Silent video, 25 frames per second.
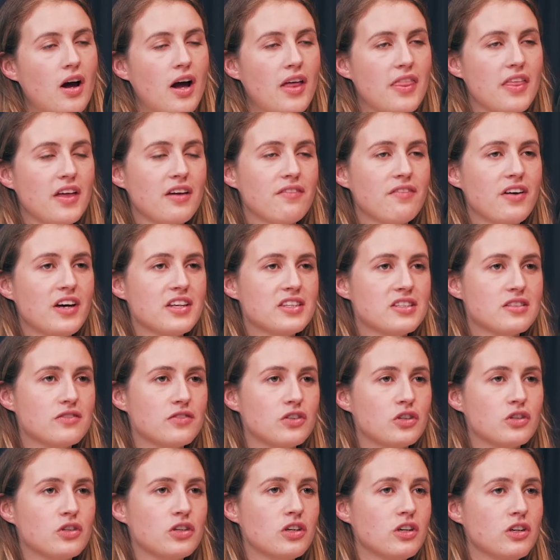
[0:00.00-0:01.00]
I think, first of
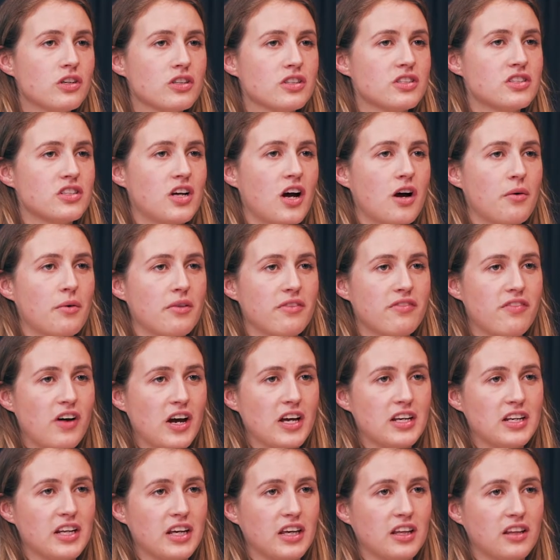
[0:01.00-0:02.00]
all, you got to start with
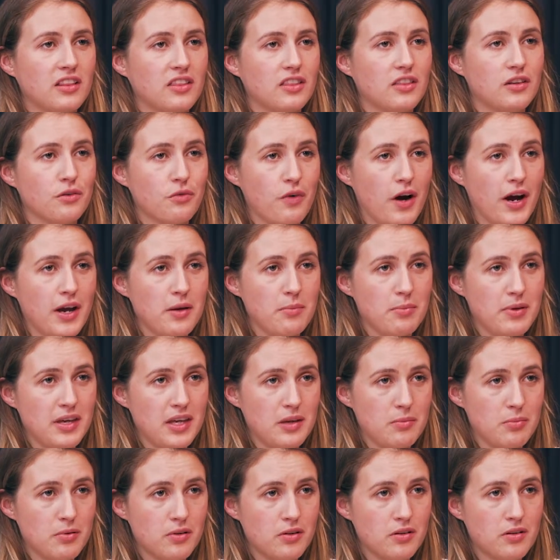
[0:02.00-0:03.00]
finding the right
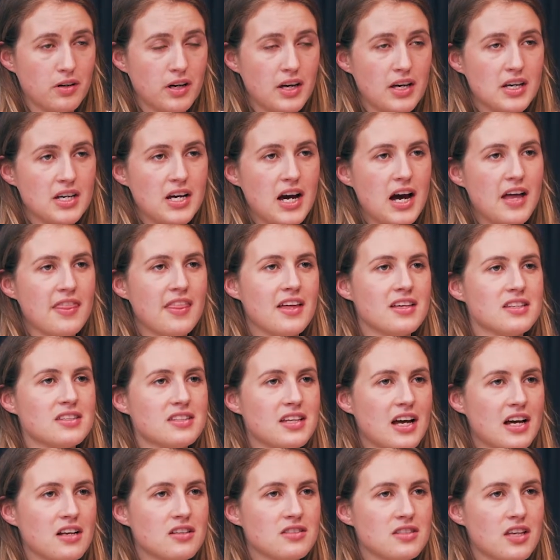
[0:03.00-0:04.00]
people. And that
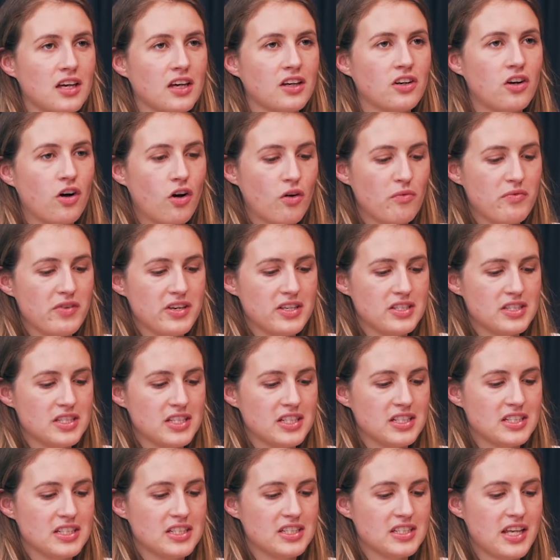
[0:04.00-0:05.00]
sounds like an obvious
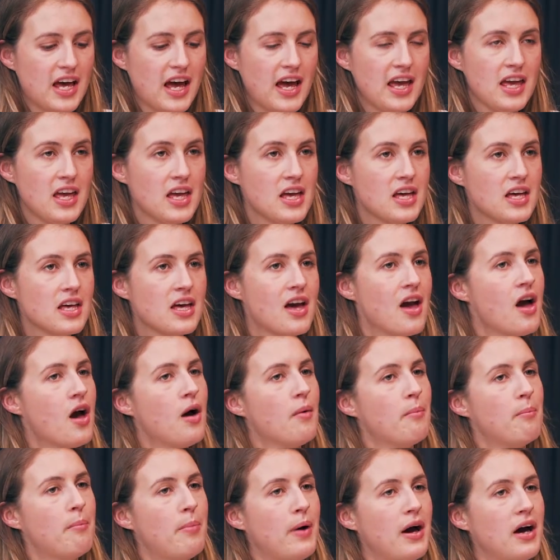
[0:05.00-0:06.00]
thing to say,
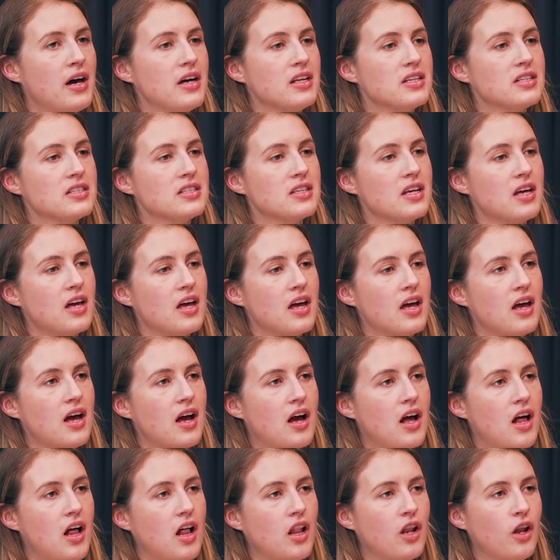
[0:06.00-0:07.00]
but
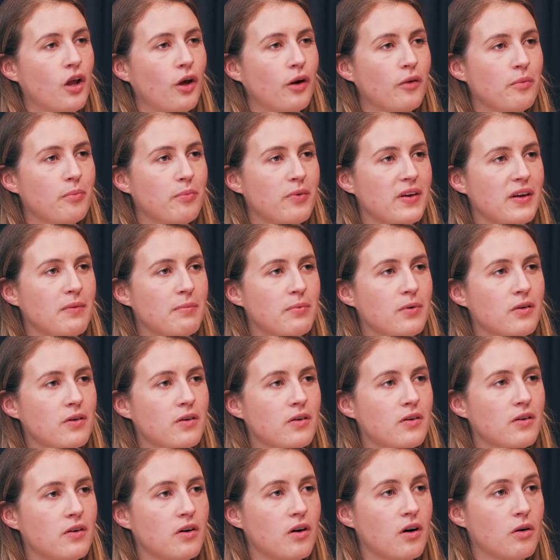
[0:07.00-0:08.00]
a lot of
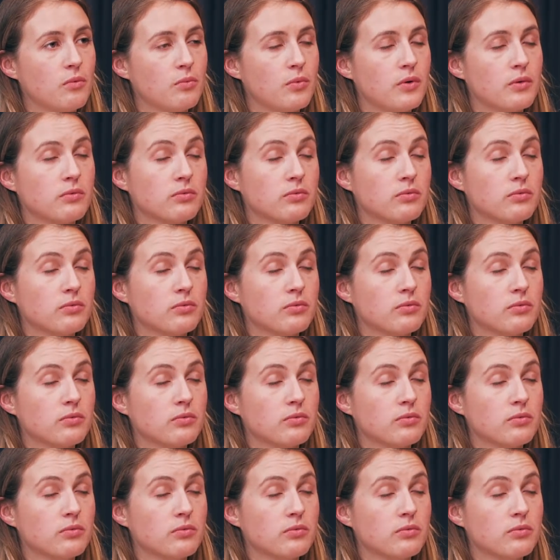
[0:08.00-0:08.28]
people,